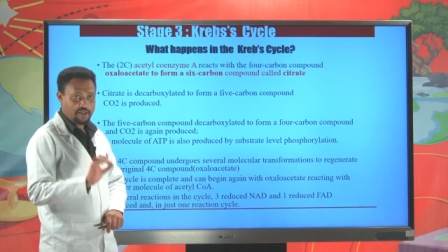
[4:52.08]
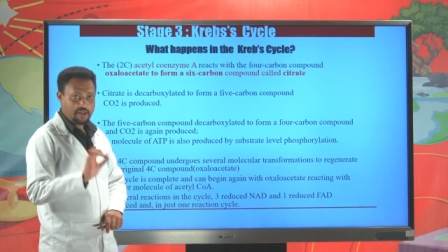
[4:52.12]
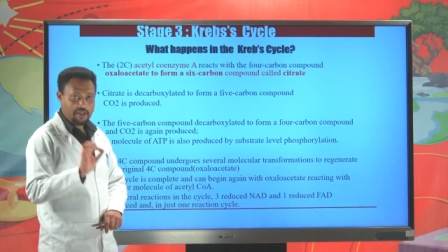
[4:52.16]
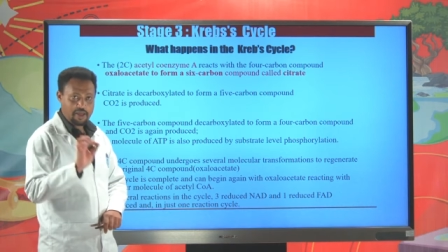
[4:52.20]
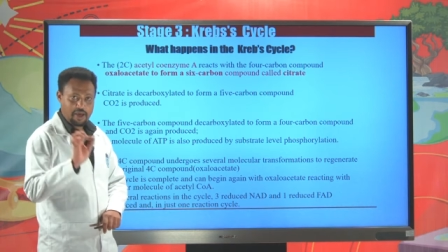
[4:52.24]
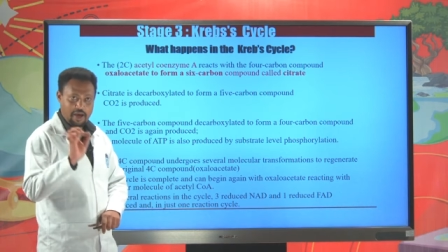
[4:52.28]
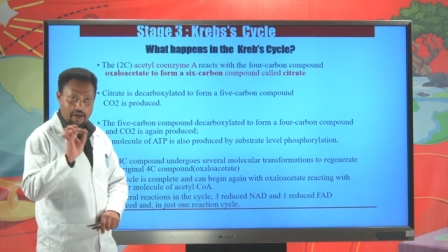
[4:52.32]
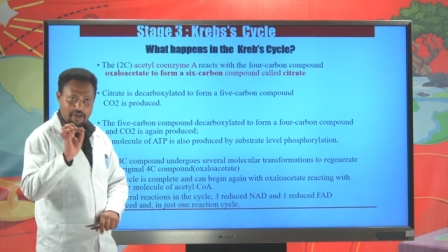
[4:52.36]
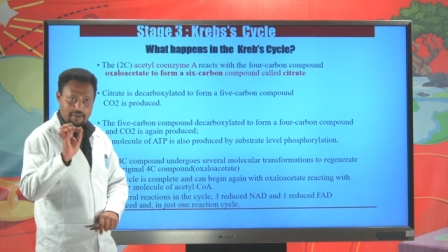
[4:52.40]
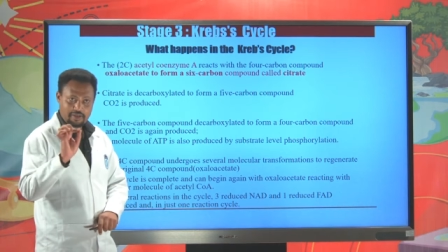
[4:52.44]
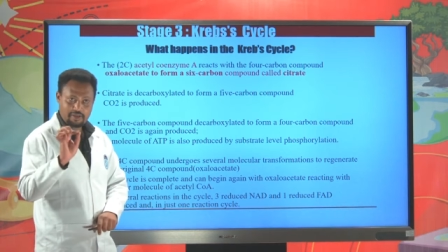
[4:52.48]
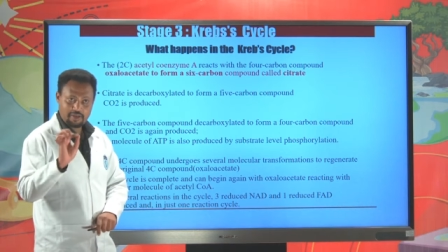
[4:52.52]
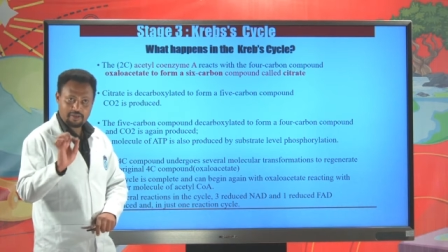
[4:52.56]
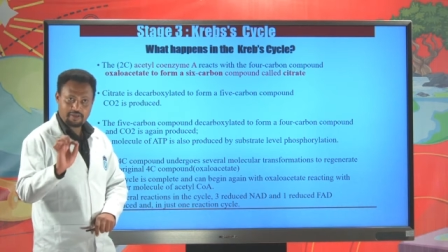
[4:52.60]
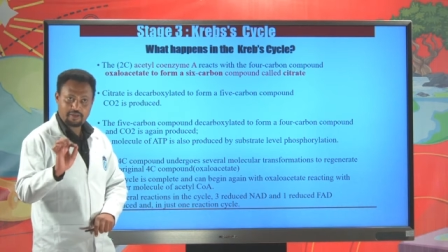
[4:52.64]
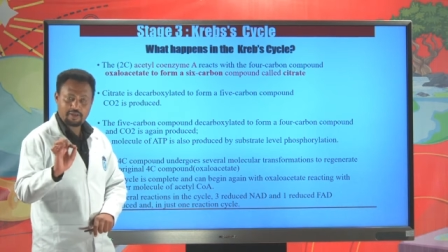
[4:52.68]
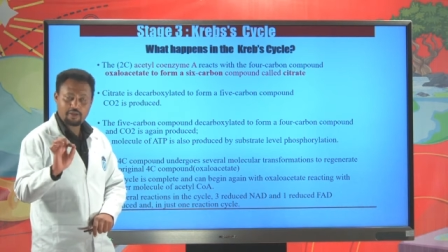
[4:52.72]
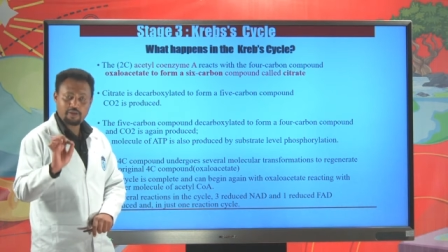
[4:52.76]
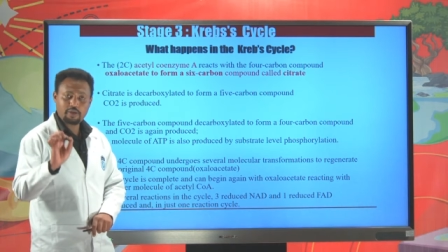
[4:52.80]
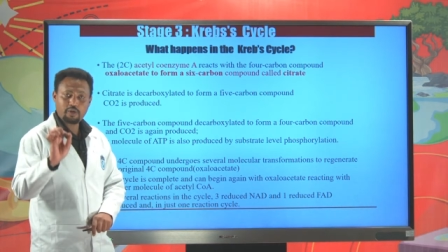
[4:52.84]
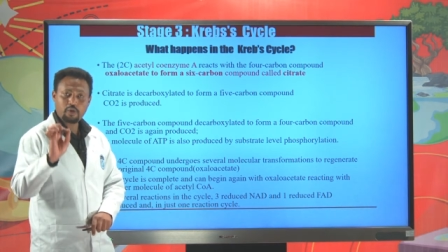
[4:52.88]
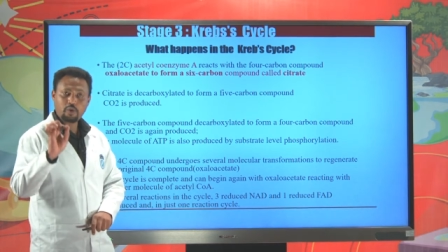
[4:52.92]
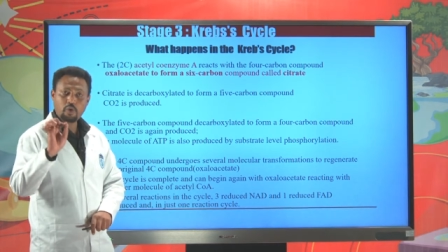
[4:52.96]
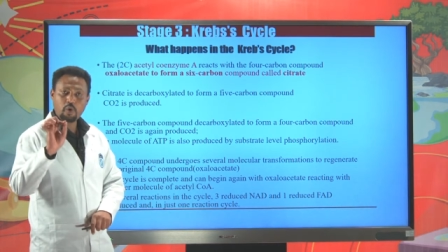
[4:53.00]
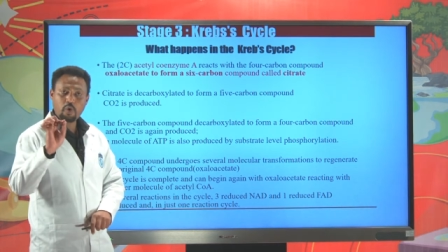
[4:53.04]
the
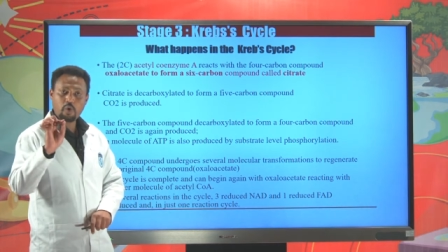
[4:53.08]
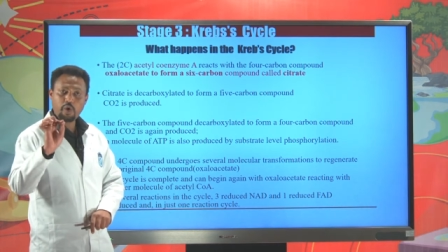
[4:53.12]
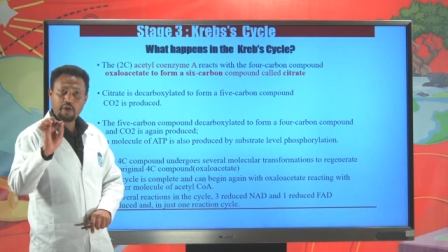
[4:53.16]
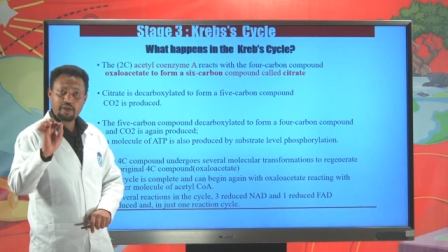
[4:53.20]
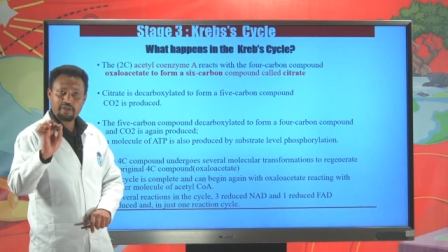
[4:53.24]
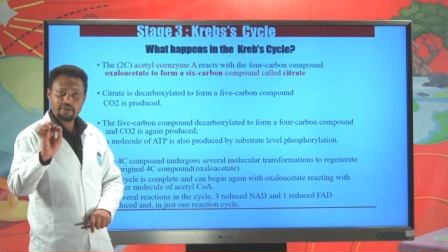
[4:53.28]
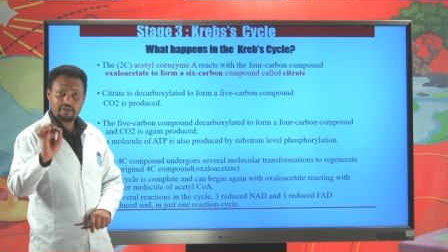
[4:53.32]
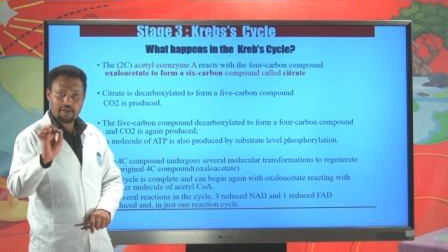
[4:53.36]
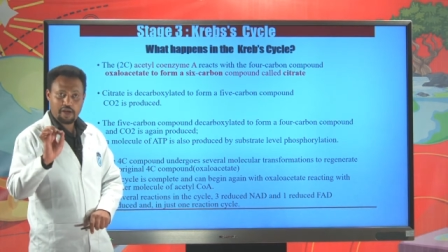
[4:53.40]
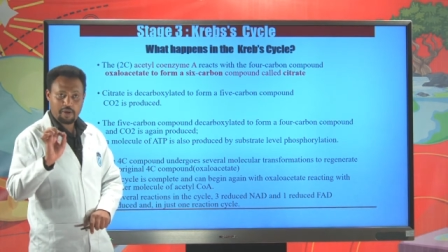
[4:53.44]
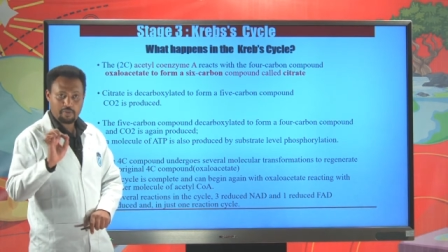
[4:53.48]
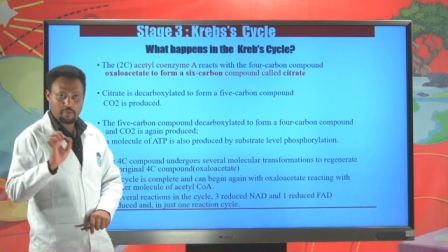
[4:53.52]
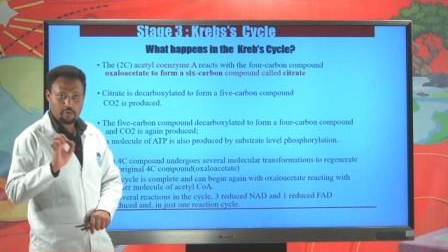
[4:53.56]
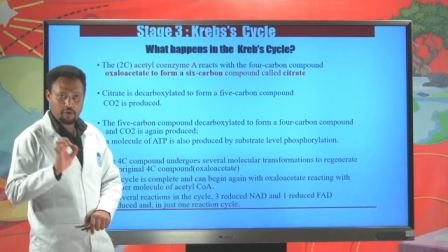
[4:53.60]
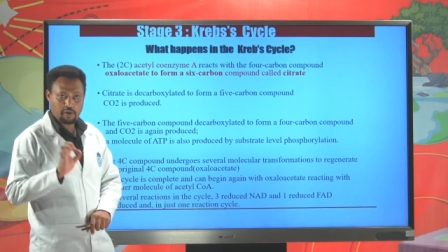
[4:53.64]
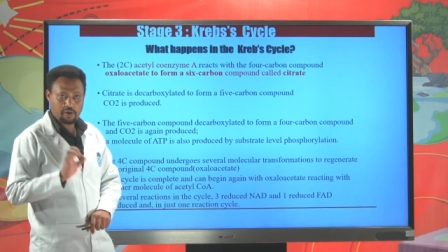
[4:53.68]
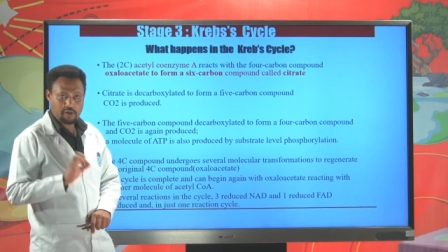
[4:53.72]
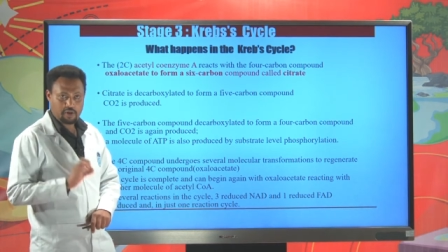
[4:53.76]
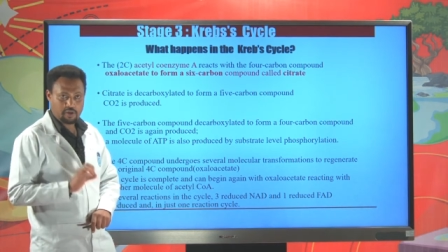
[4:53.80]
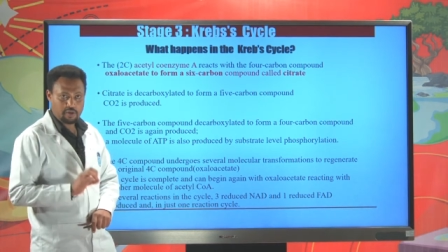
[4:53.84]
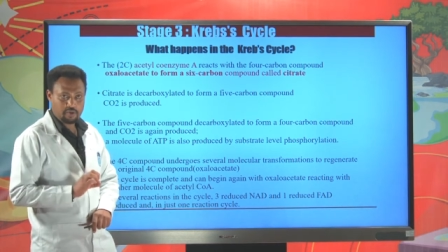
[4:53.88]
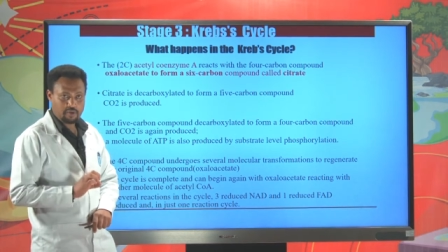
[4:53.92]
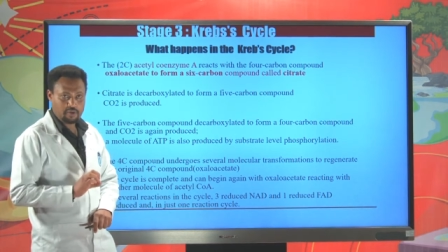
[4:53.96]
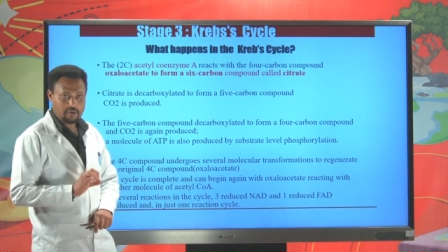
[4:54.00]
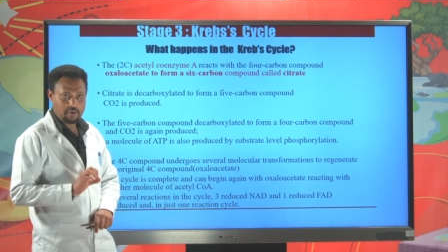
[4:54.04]
acetyl coenzyme
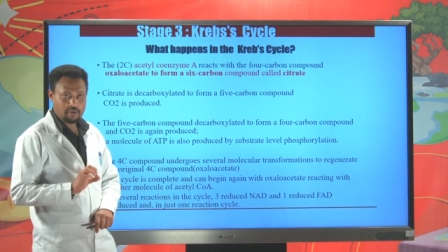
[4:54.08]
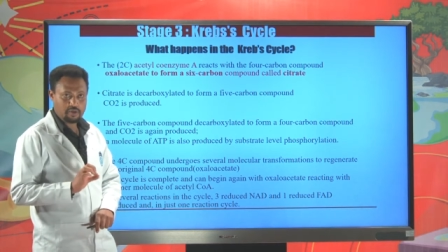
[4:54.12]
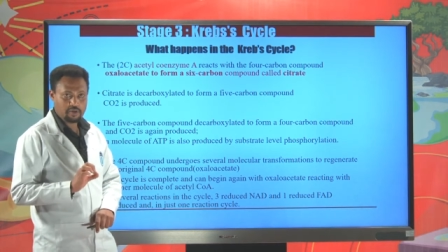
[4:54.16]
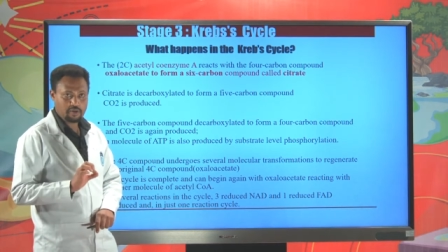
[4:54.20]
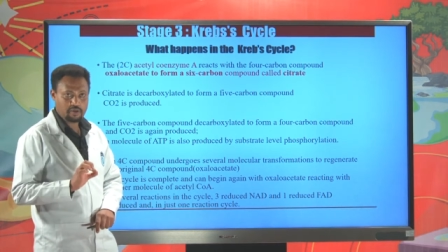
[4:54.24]
molecule,